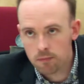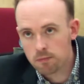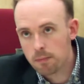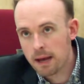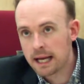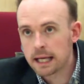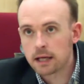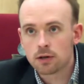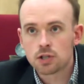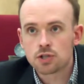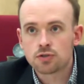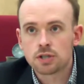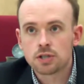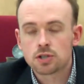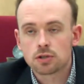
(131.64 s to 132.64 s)
many
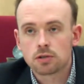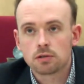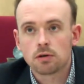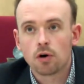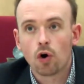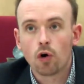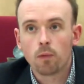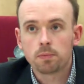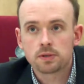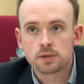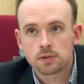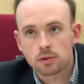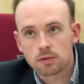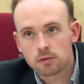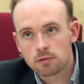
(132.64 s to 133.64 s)
countries
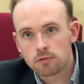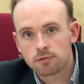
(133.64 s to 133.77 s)
opt